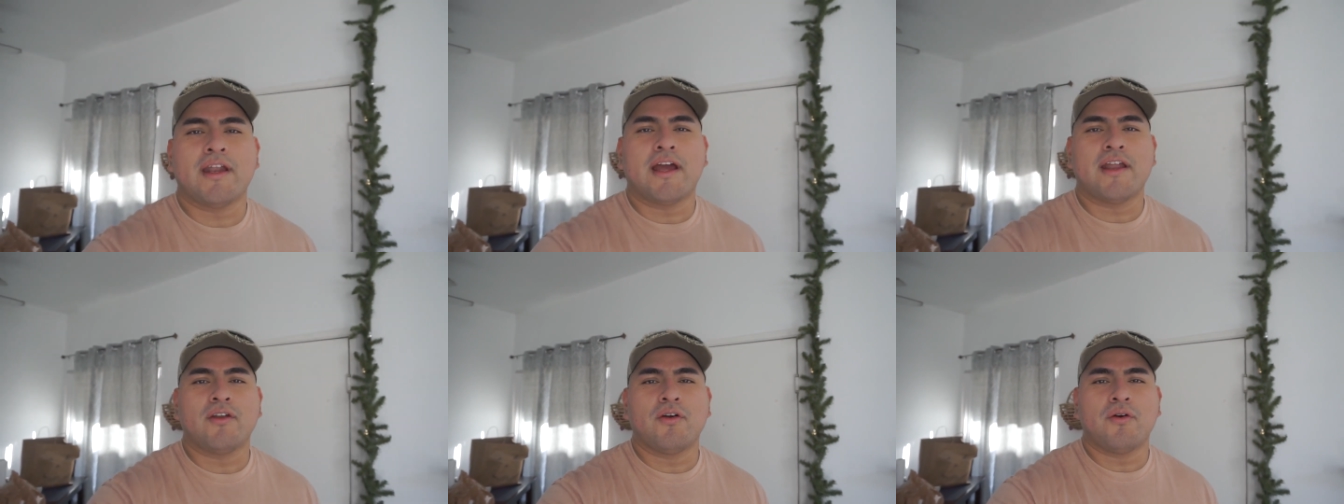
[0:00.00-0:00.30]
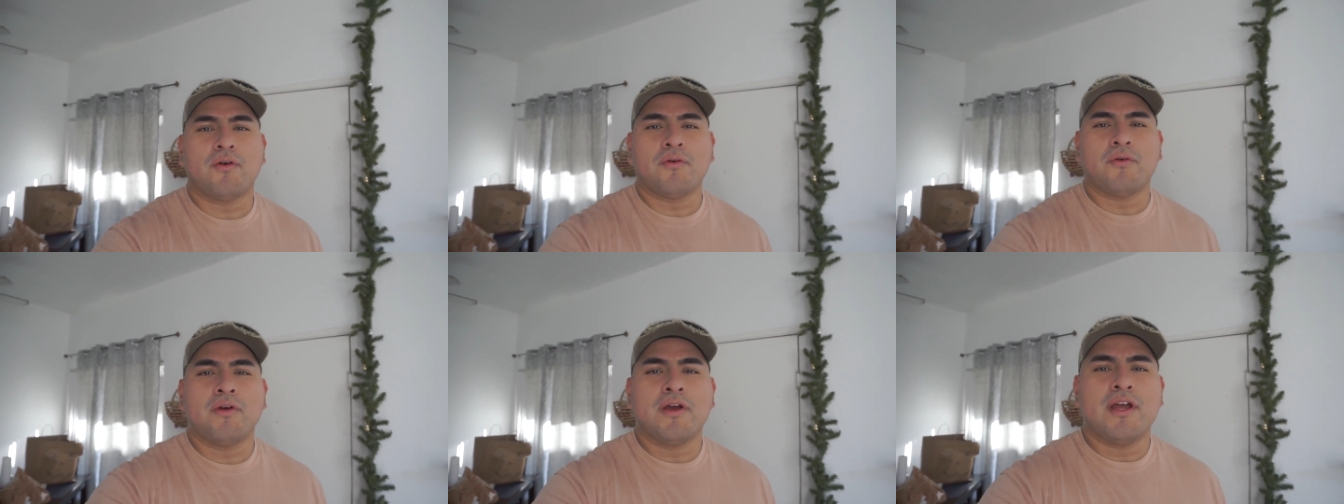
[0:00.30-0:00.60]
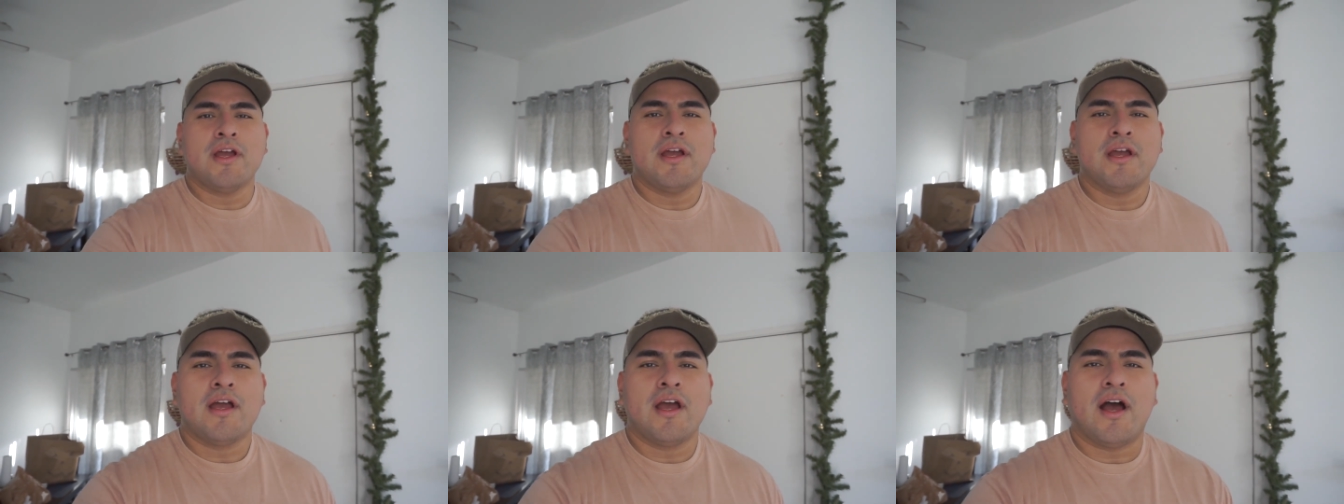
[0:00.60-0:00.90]
I know
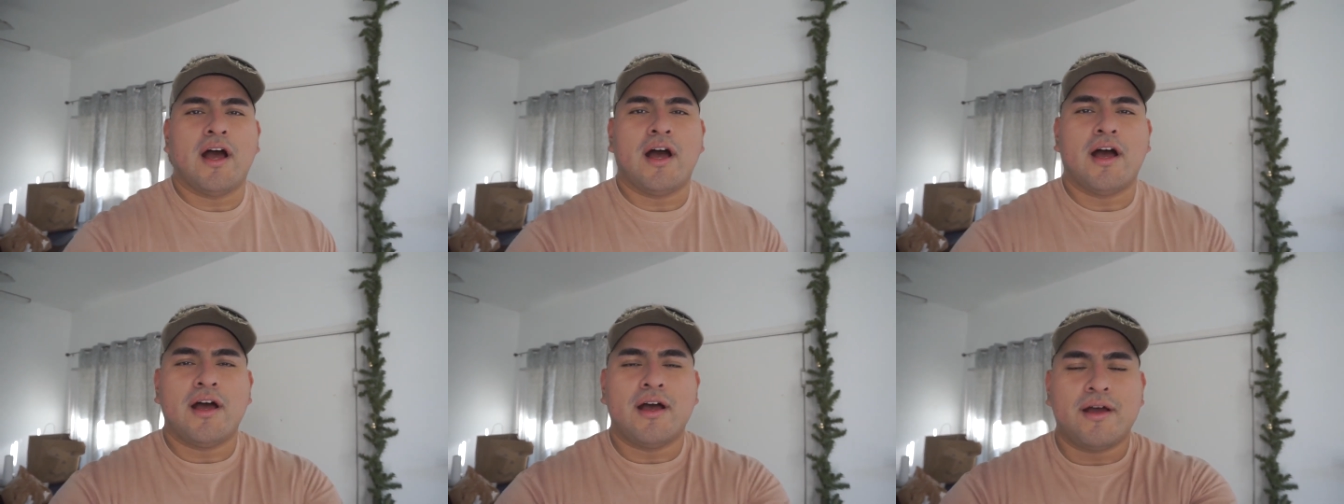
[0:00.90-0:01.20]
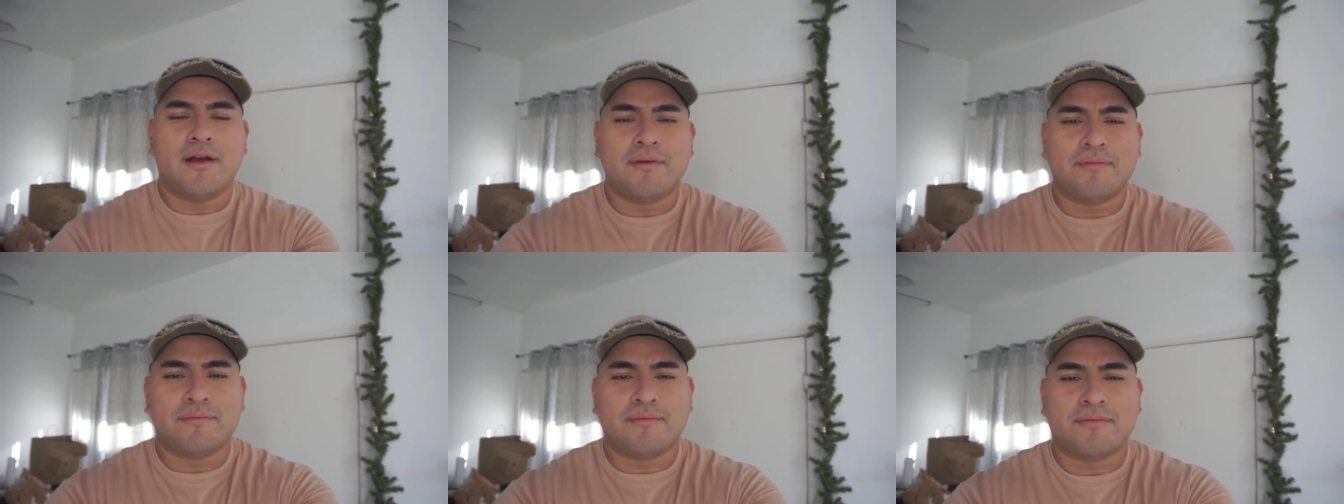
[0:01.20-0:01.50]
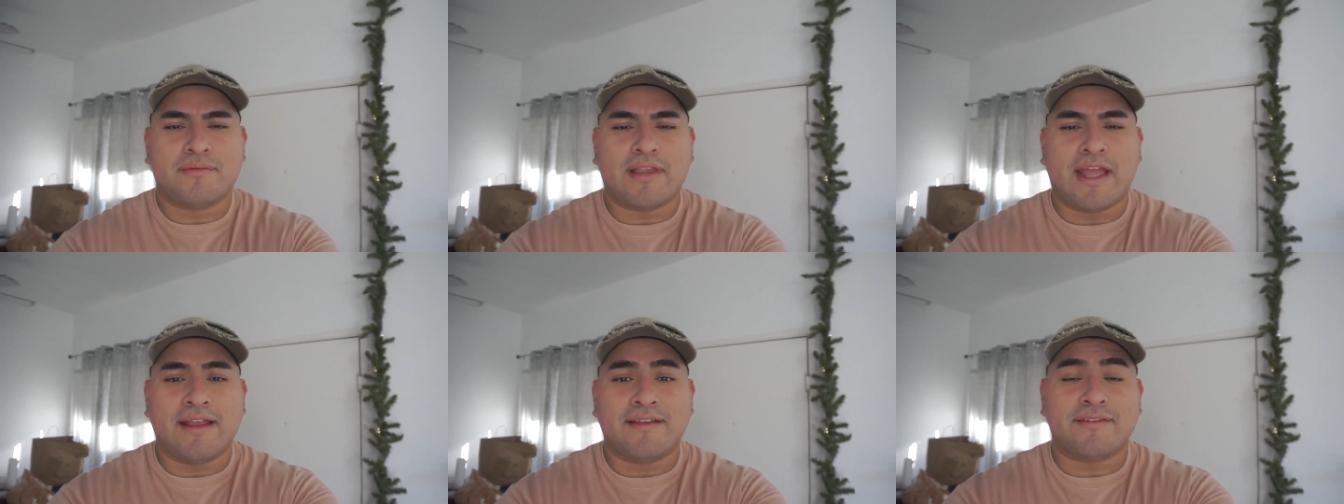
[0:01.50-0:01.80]
uh,
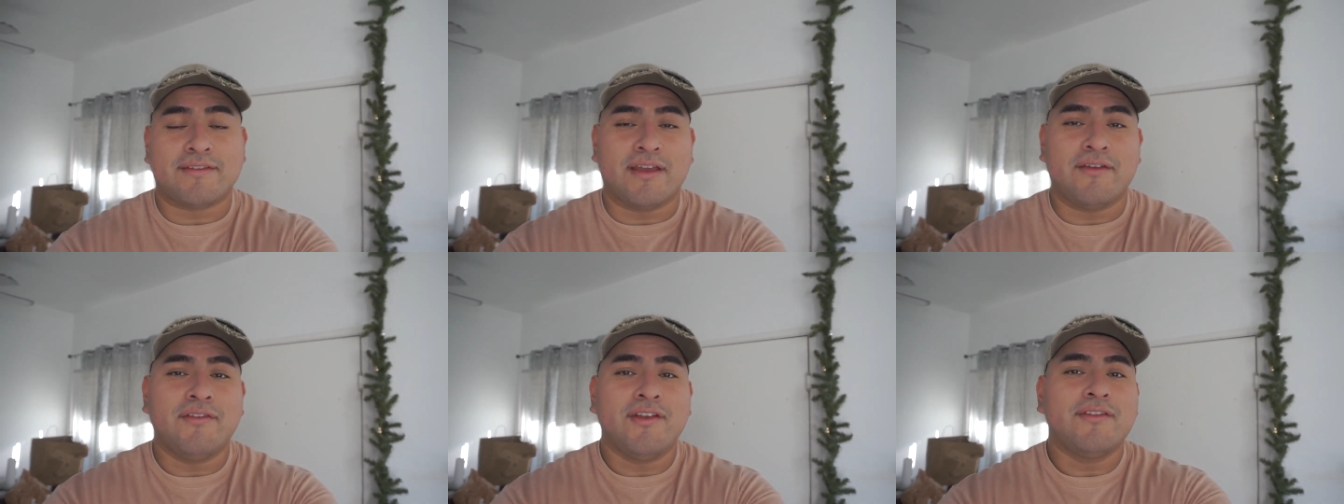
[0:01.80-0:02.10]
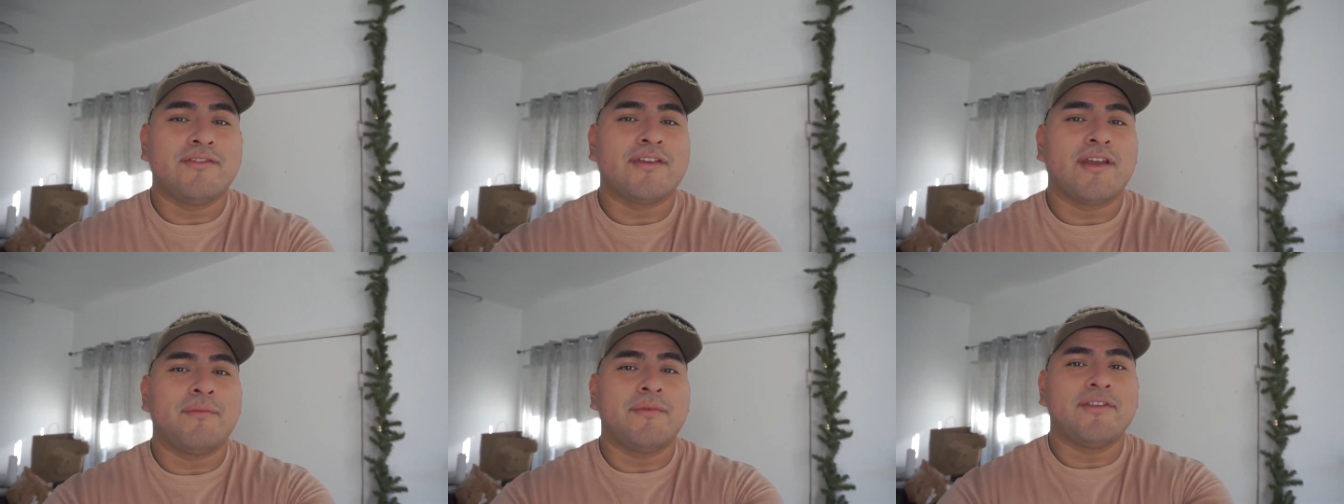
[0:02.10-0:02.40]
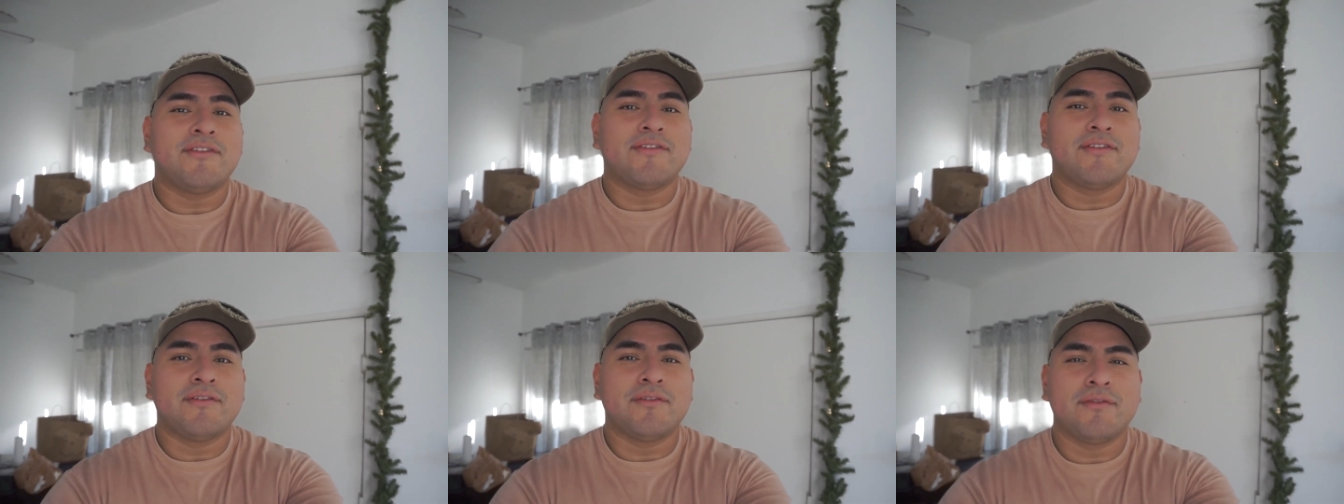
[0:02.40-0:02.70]
Thanksgiving is
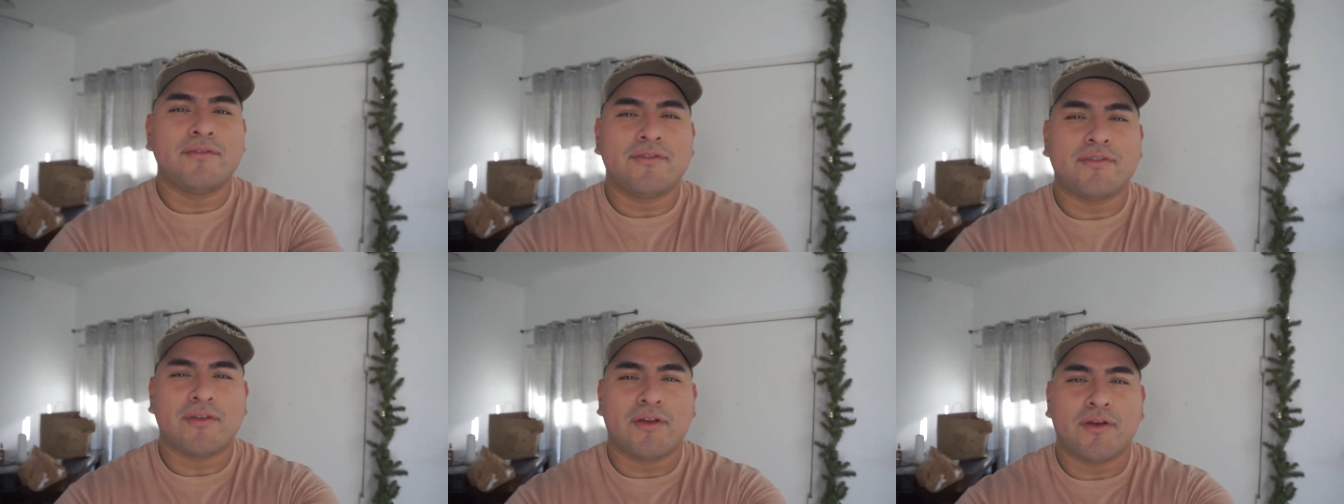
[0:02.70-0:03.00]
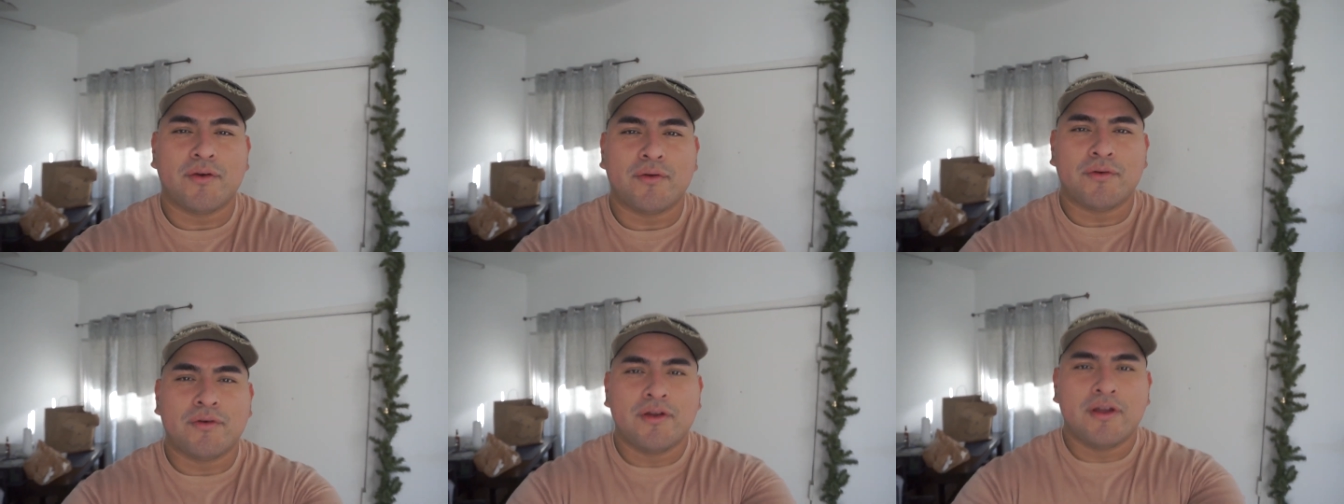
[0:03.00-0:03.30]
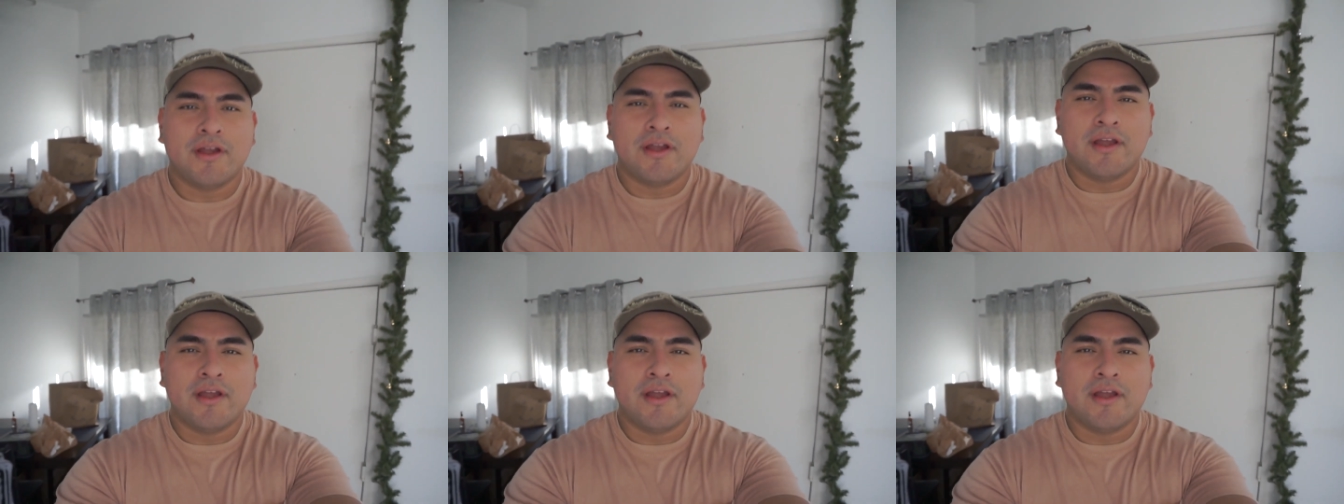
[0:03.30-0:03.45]
coming soon, so